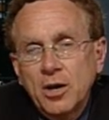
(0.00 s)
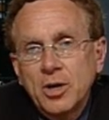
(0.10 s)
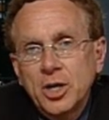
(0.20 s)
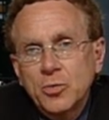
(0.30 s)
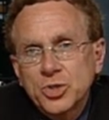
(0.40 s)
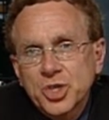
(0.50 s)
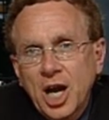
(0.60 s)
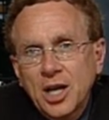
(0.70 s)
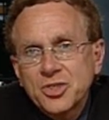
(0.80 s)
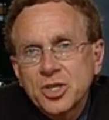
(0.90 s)
in
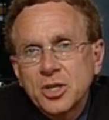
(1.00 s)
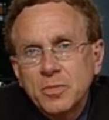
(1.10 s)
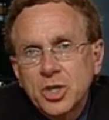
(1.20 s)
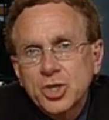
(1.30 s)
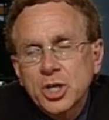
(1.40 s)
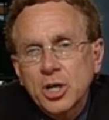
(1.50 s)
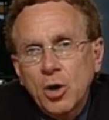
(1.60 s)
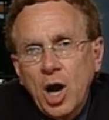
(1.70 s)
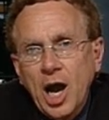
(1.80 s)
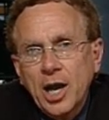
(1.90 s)
Wisconsin, in Michigan,
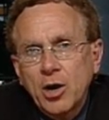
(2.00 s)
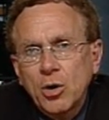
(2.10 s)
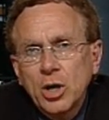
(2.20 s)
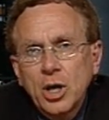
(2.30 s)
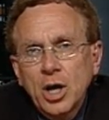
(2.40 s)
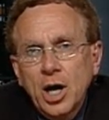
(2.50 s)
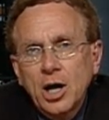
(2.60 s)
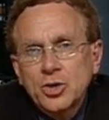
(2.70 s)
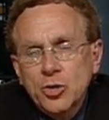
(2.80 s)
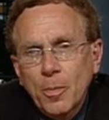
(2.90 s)
Ohio,
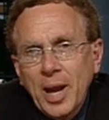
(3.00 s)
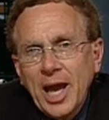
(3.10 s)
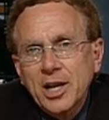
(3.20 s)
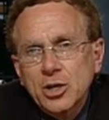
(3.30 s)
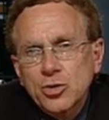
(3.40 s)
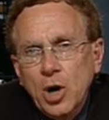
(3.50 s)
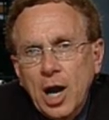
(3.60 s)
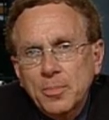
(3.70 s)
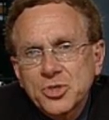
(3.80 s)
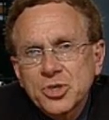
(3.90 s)
dramatic
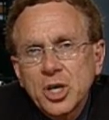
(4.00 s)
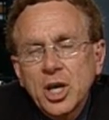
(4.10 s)
drops.